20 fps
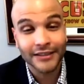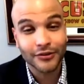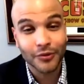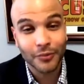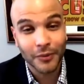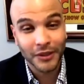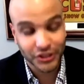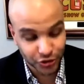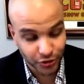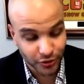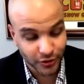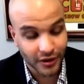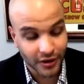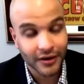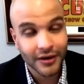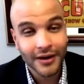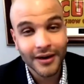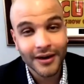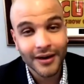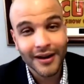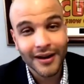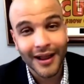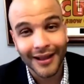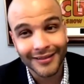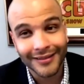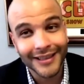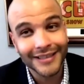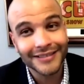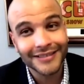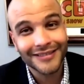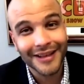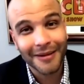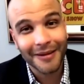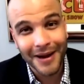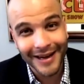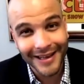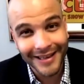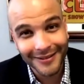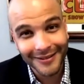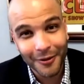I had too much sugar. and this
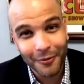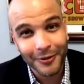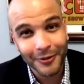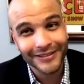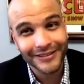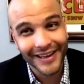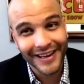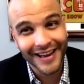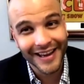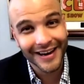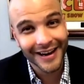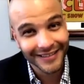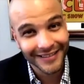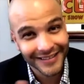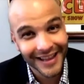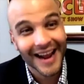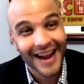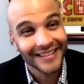tamarindo with tequila